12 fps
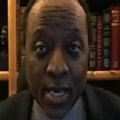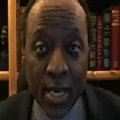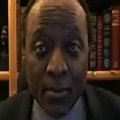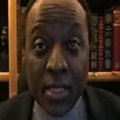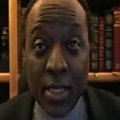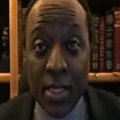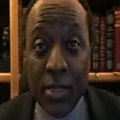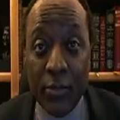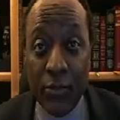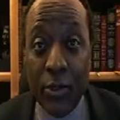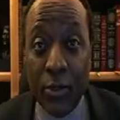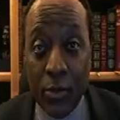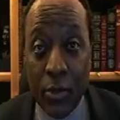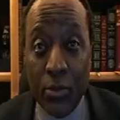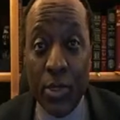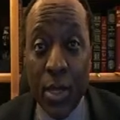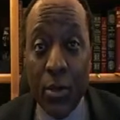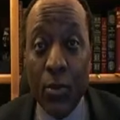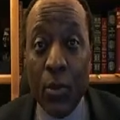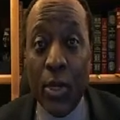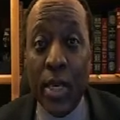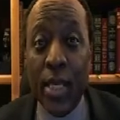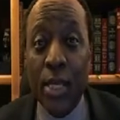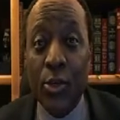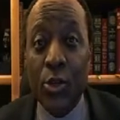among the different groups working